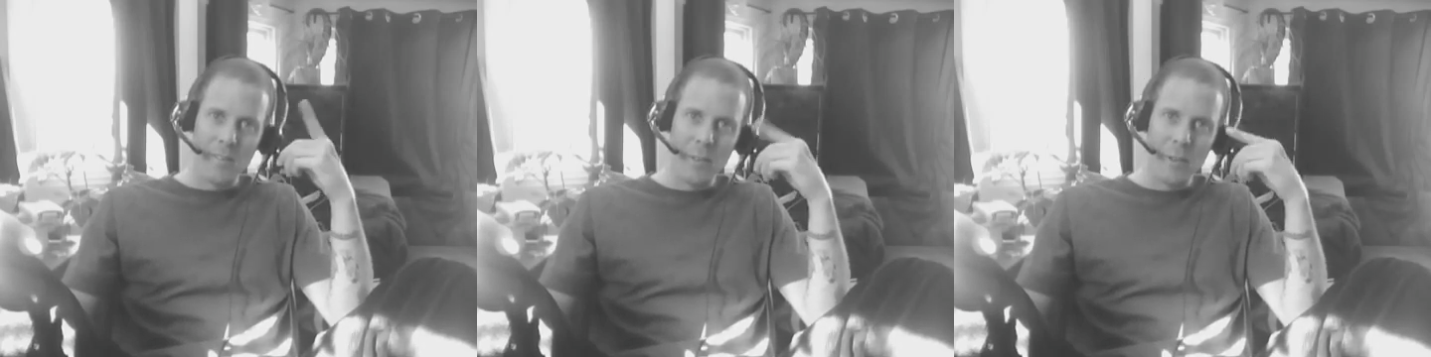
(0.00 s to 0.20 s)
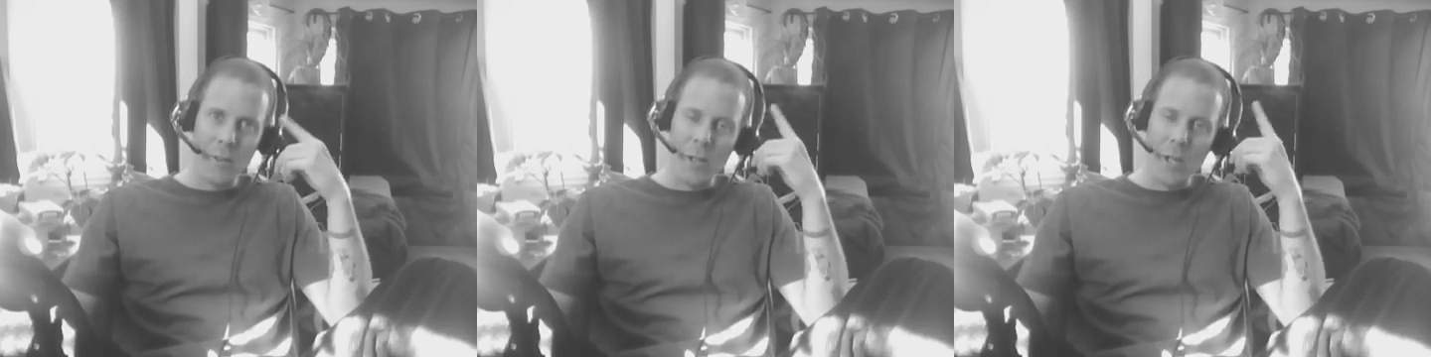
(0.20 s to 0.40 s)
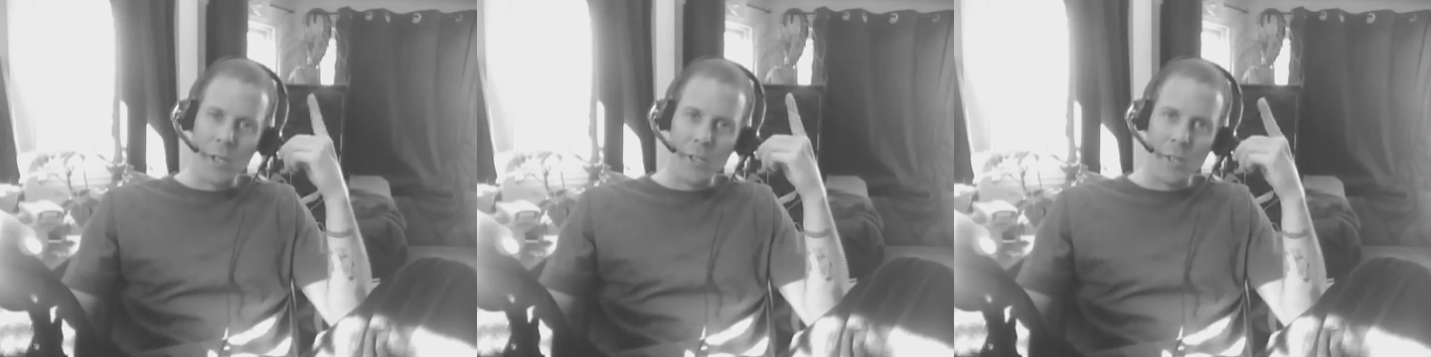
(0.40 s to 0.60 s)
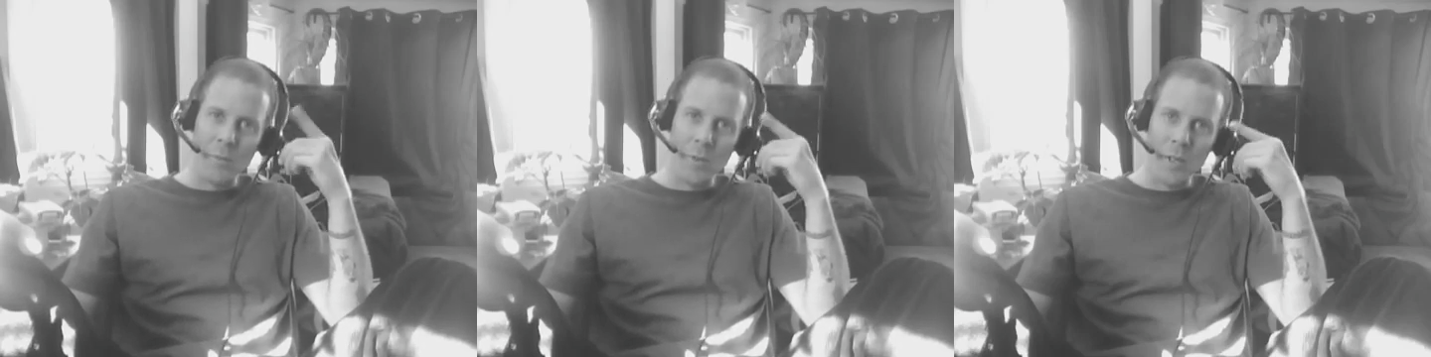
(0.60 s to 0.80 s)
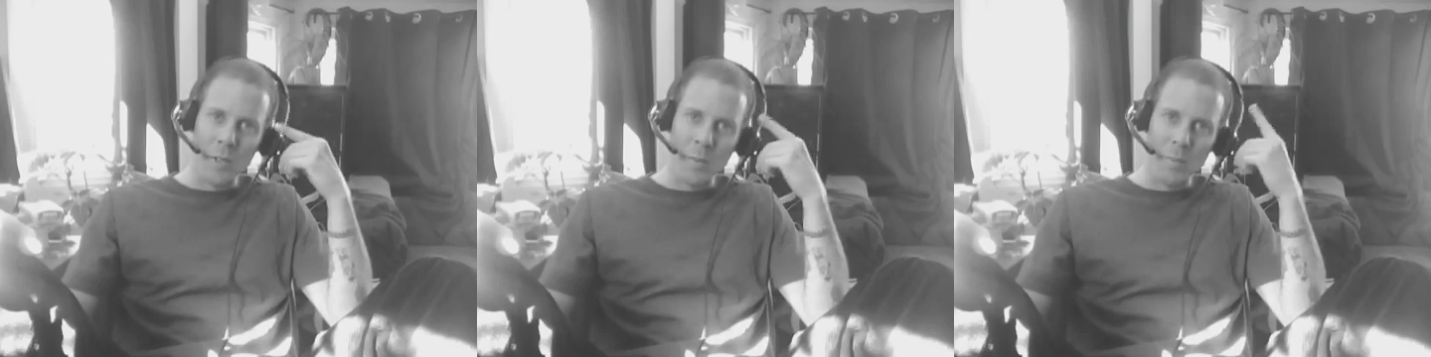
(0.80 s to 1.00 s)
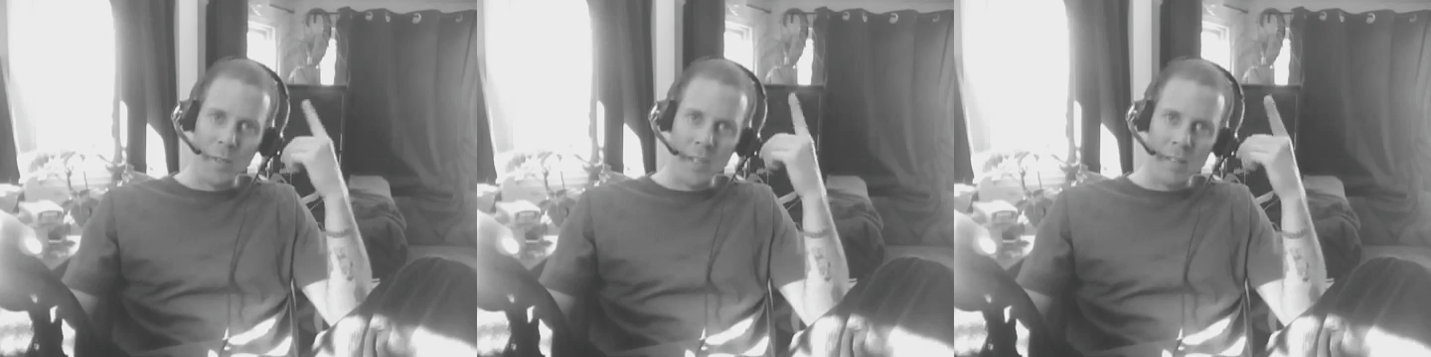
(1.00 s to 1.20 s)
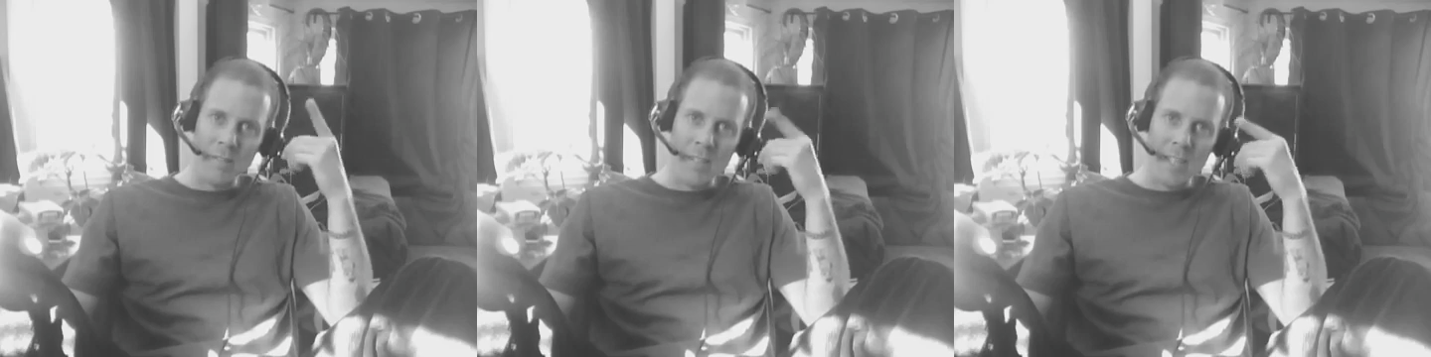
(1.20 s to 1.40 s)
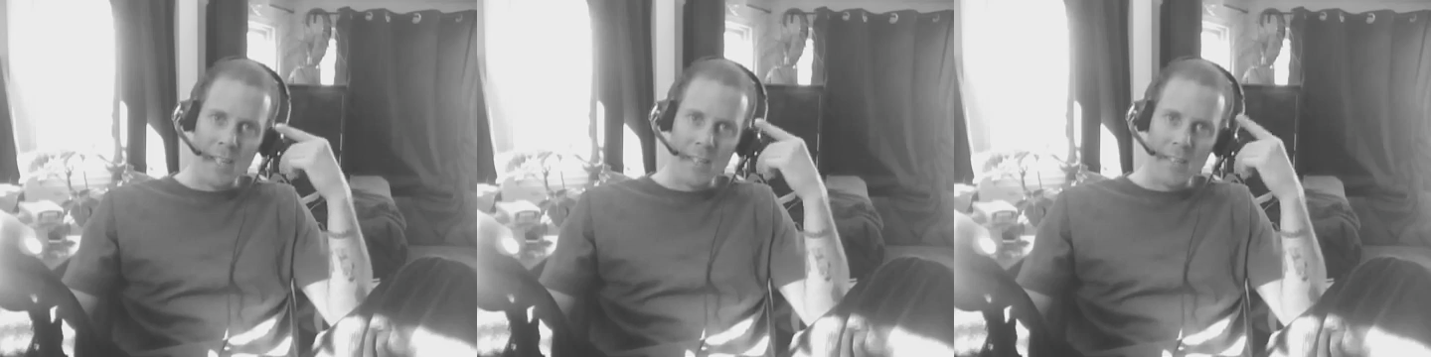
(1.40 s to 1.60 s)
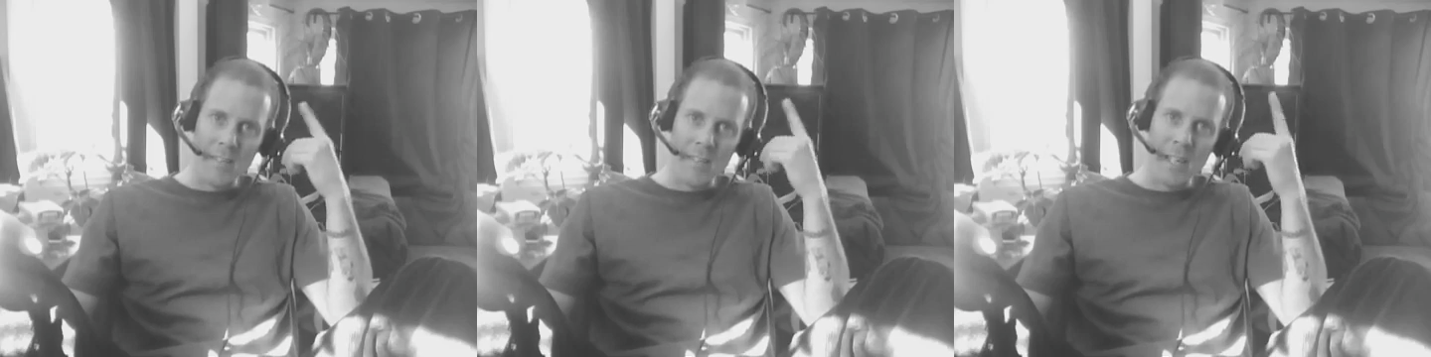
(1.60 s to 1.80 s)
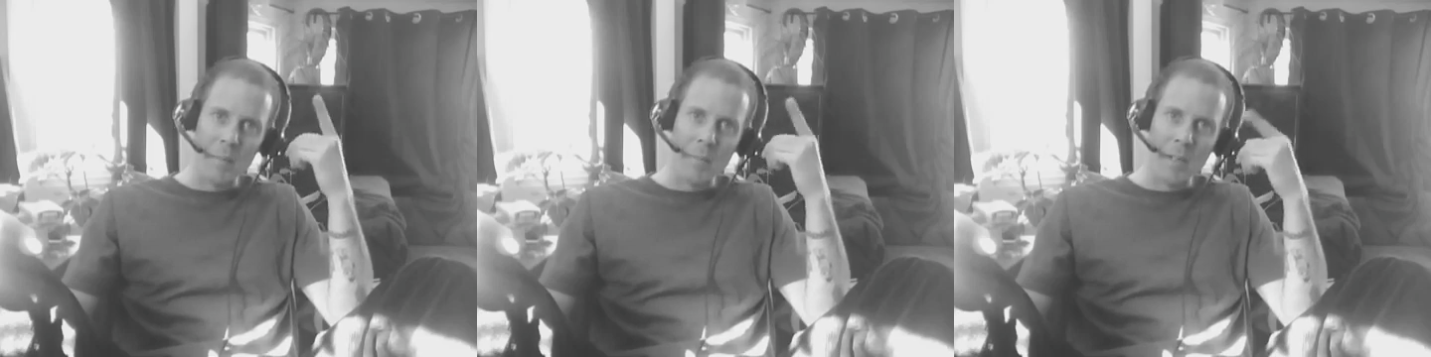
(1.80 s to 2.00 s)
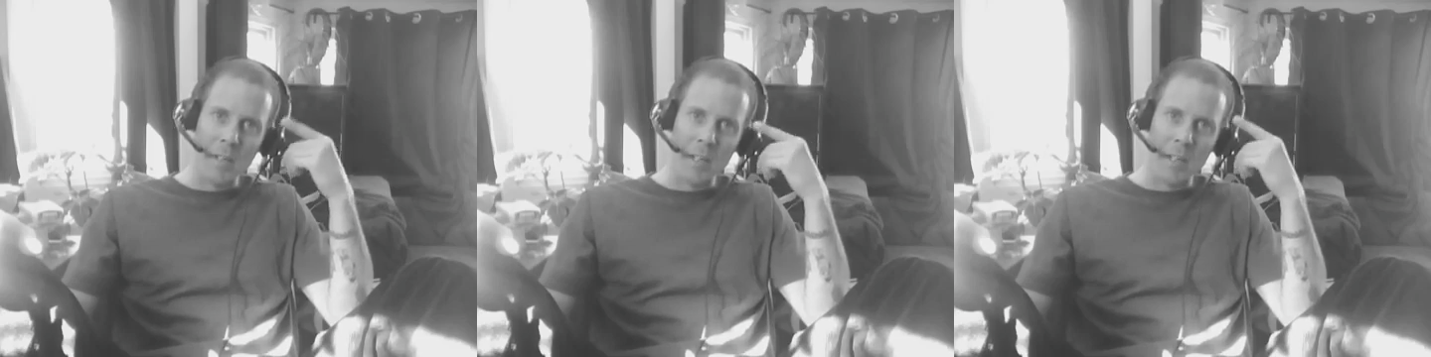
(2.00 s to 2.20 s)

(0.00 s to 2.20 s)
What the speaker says: You're the only one who believes any stigma